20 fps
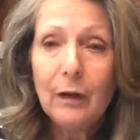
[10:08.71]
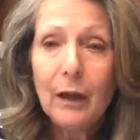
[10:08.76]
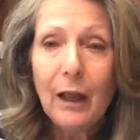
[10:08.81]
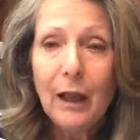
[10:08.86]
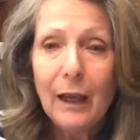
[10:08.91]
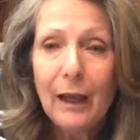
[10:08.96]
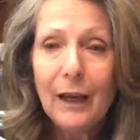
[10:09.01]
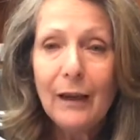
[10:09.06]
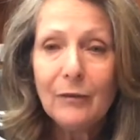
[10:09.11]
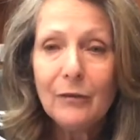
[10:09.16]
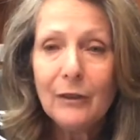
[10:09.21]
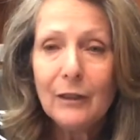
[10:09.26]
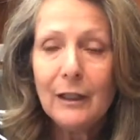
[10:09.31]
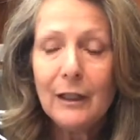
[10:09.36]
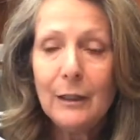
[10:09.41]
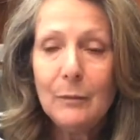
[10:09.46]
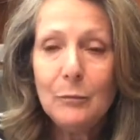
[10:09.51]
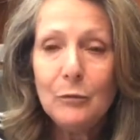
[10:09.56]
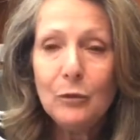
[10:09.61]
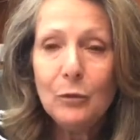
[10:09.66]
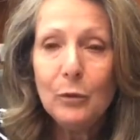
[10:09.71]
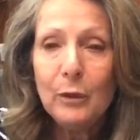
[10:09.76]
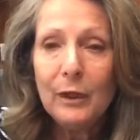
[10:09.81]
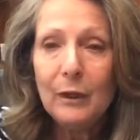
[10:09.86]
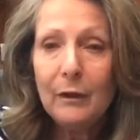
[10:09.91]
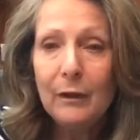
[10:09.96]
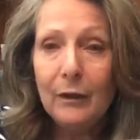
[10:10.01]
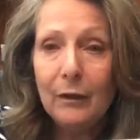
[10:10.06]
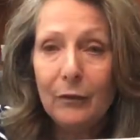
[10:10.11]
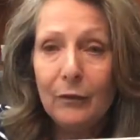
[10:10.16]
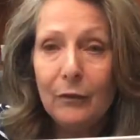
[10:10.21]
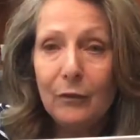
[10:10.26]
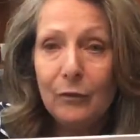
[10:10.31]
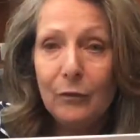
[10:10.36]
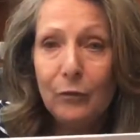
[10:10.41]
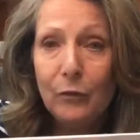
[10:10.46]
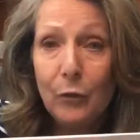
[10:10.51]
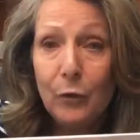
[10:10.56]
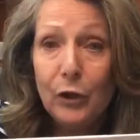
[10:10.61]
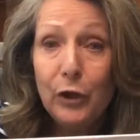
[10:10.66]
I have to keep doing this
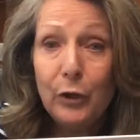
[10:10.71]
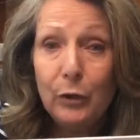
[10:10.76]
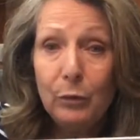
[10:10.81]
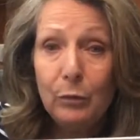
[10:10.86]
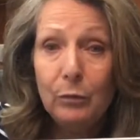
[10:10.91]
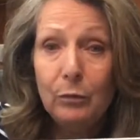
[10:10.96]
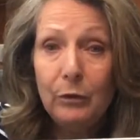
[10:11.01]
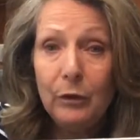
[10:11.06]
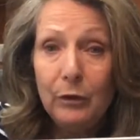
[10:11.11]
for you.